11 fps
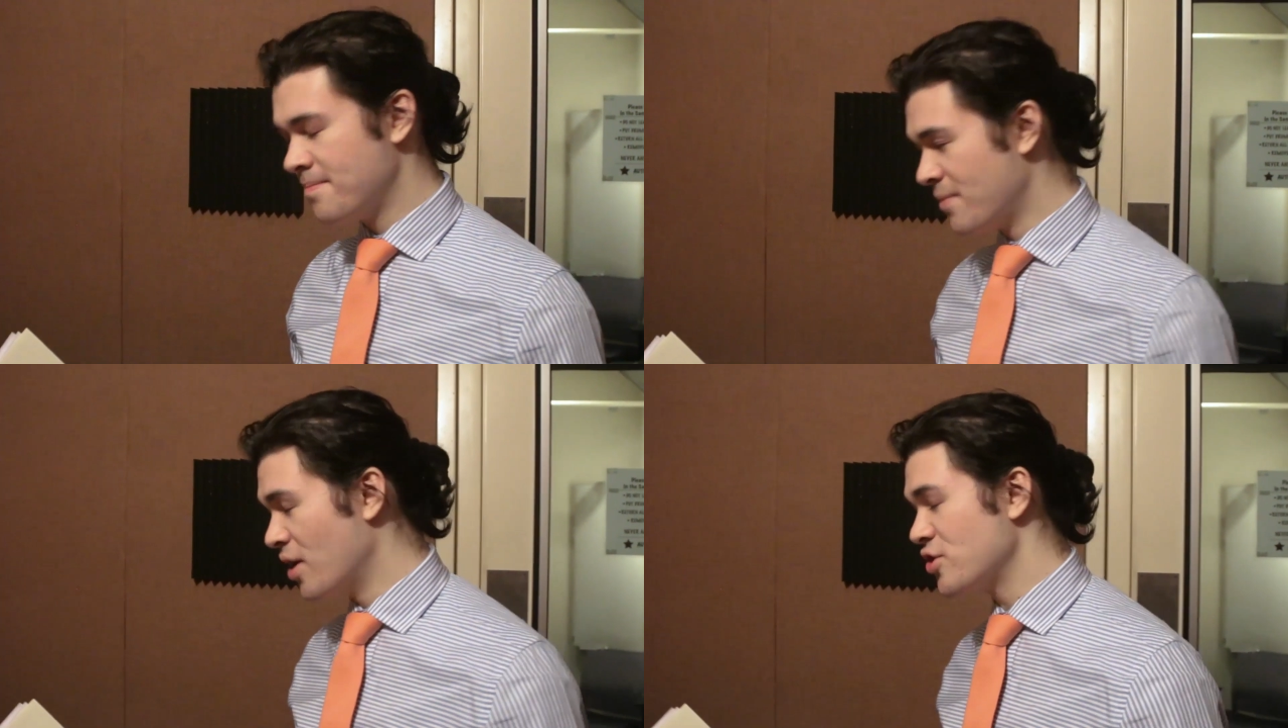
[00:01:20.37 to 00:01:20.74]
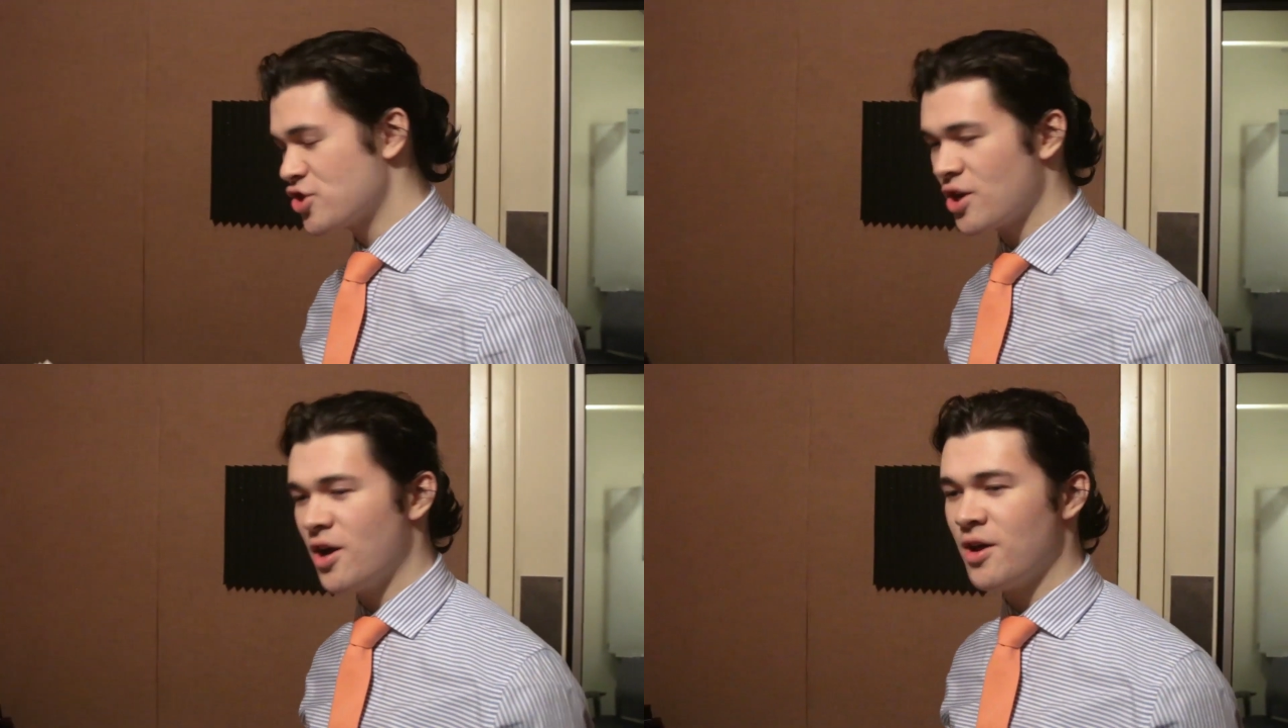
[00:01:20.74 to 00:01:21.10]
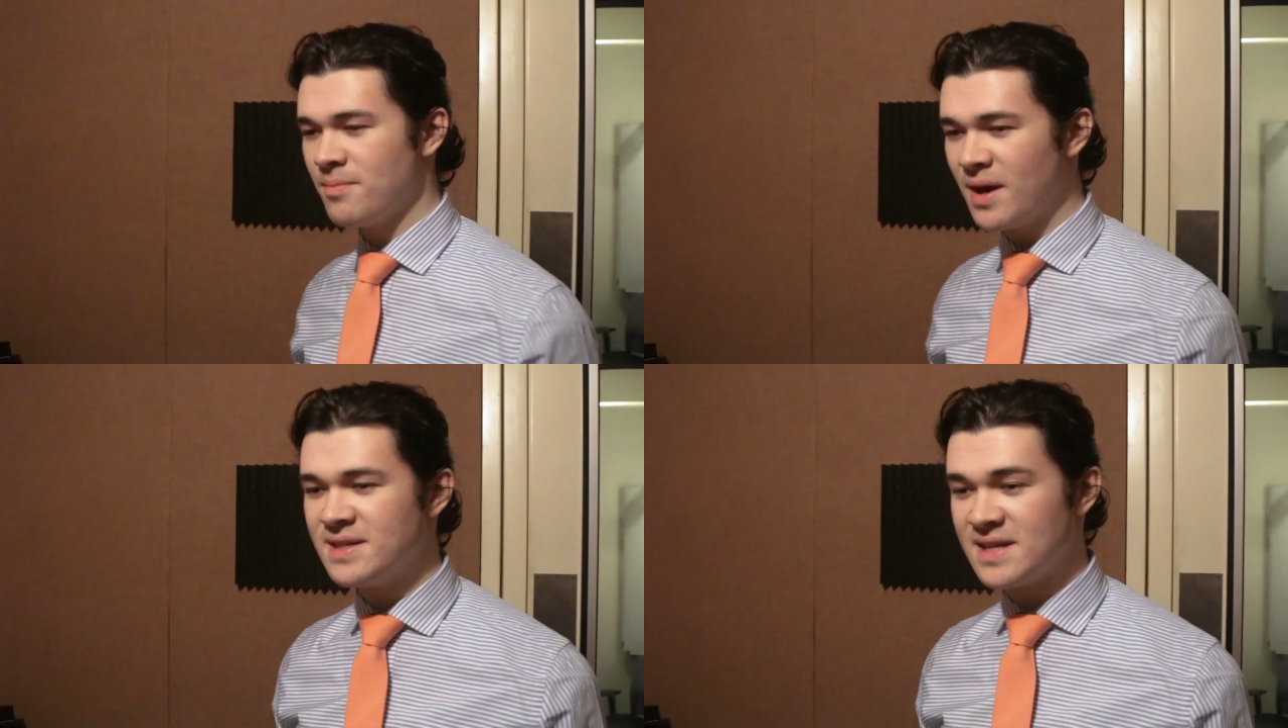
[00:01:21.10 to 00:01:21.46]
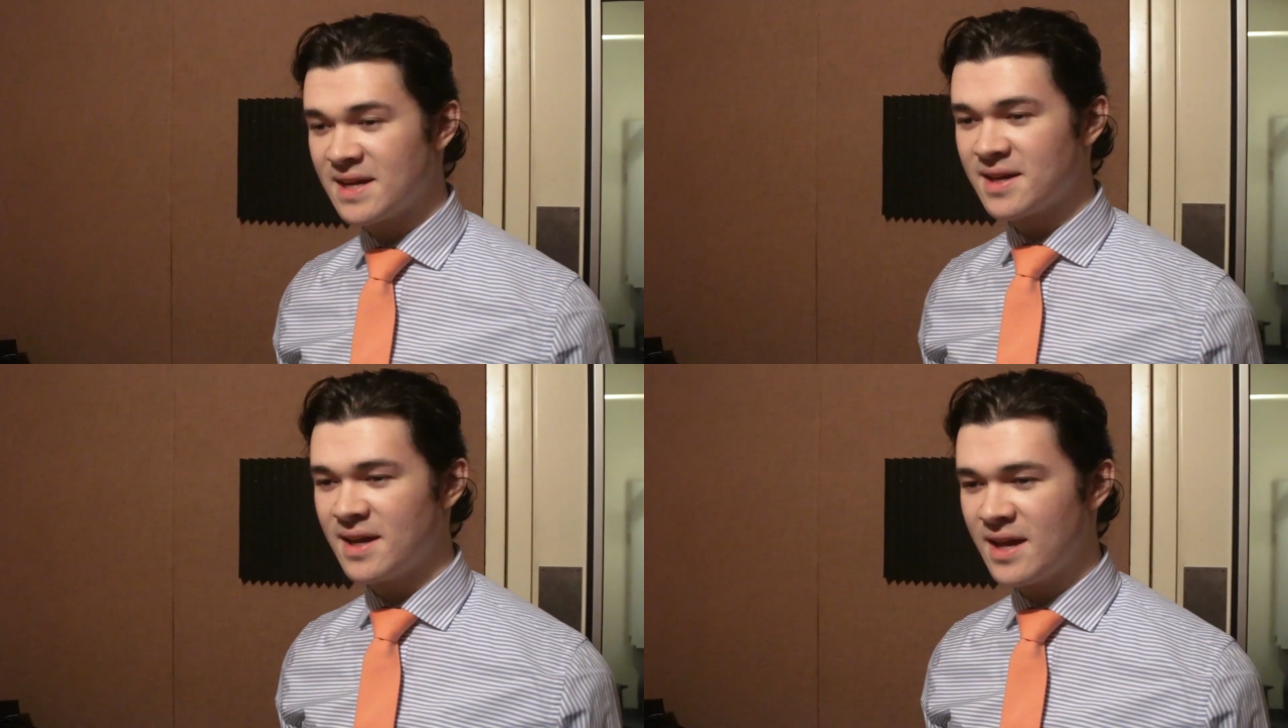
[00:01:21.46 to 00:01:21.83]
Munch on my
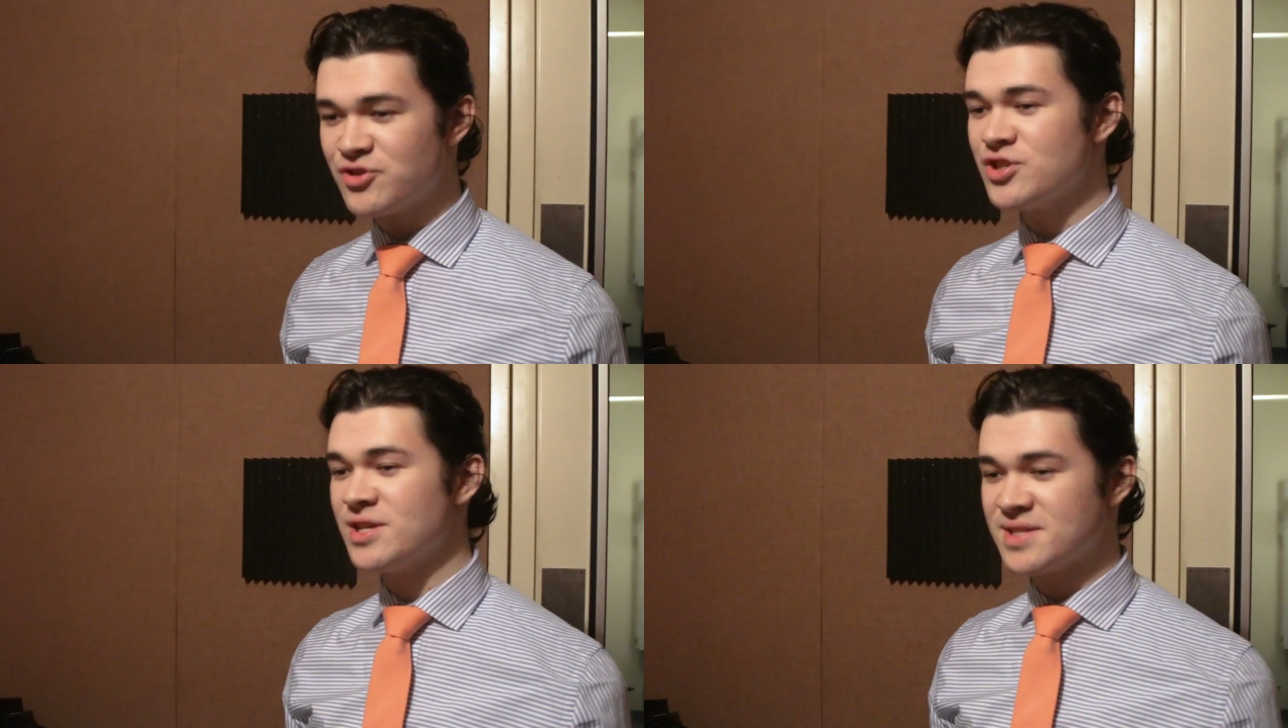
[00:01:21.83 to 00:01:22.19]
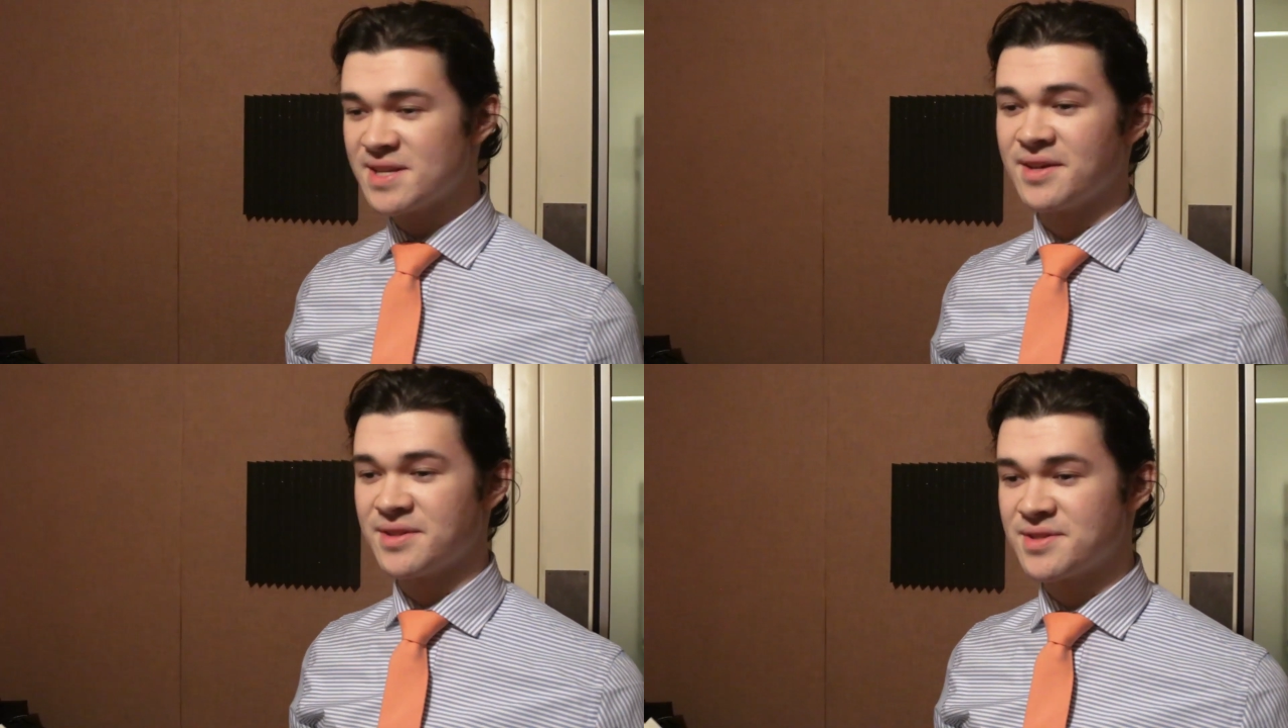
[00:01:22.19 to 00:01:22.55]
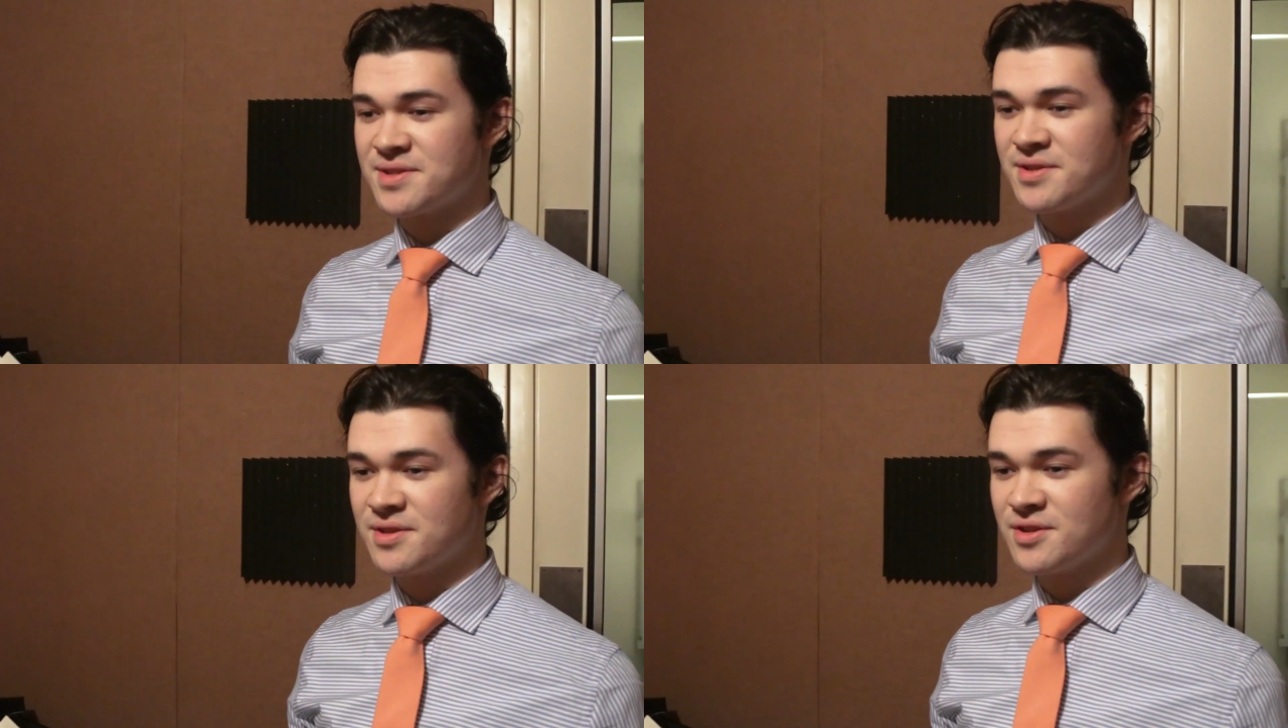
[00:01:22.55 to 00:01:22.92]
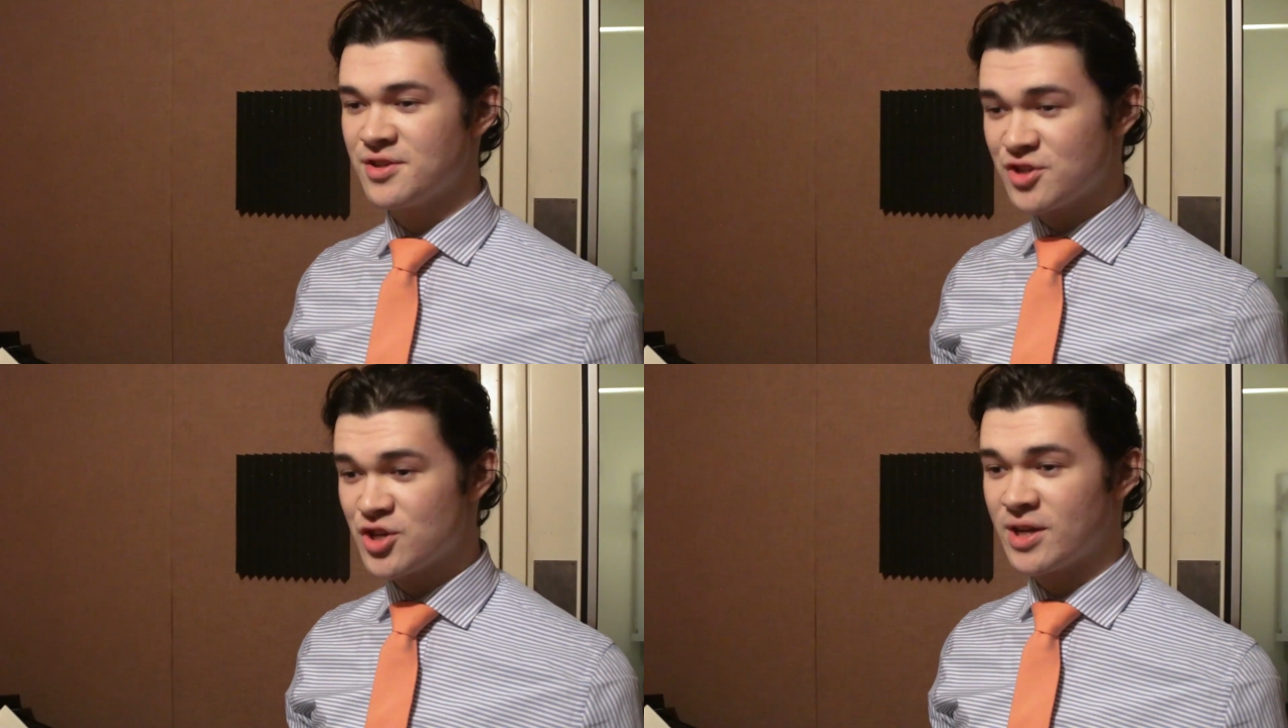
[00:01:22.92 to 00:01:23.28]
dick, and she sings
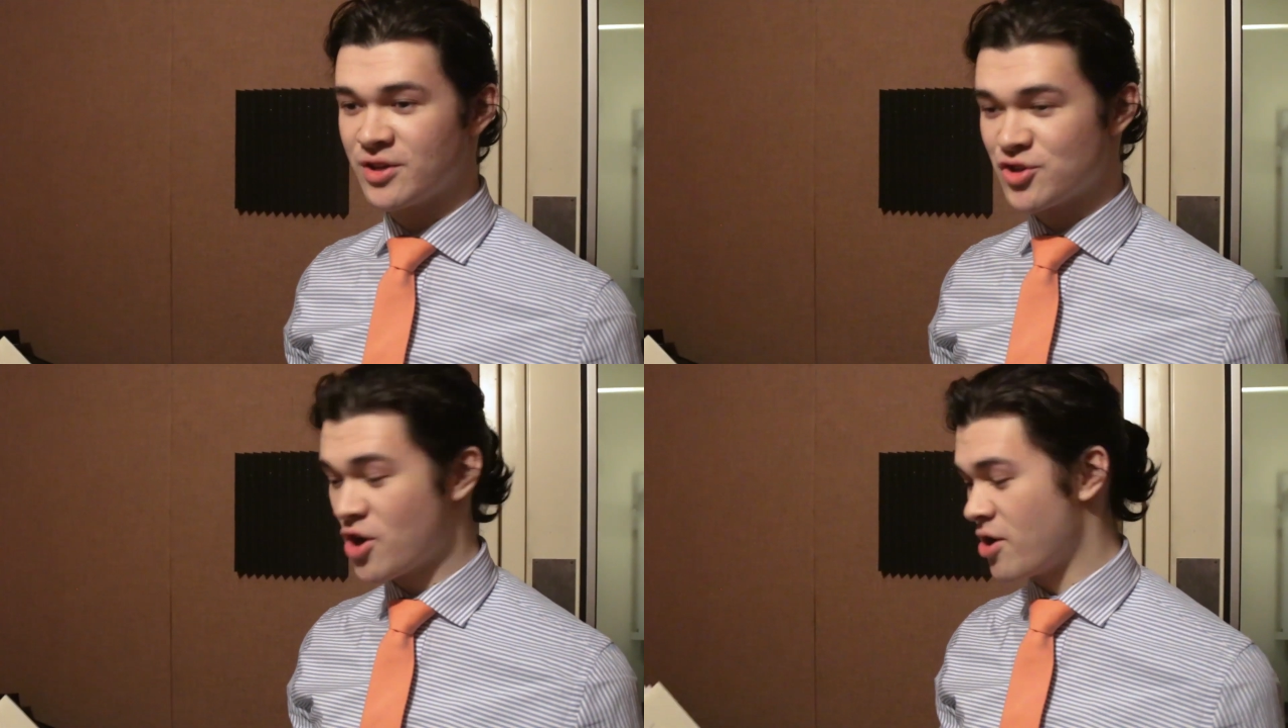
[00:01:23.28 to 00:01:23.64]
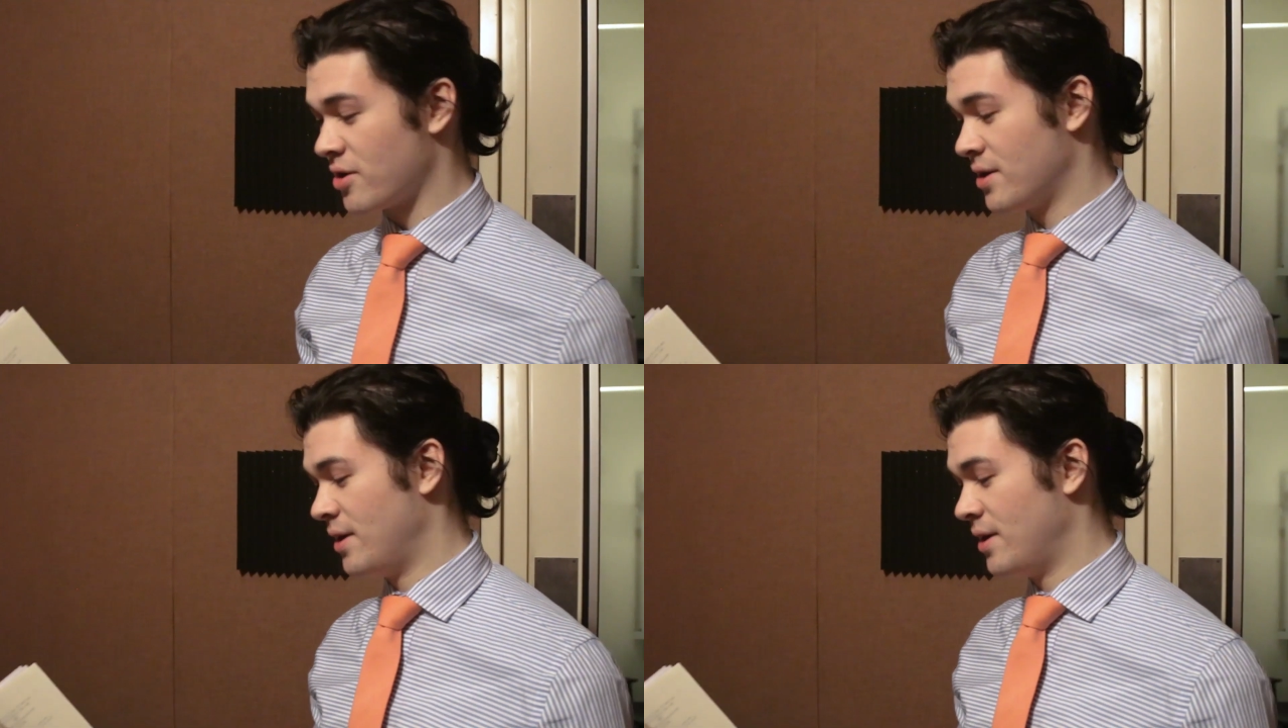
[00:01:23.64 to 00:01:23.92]
Ching Chong.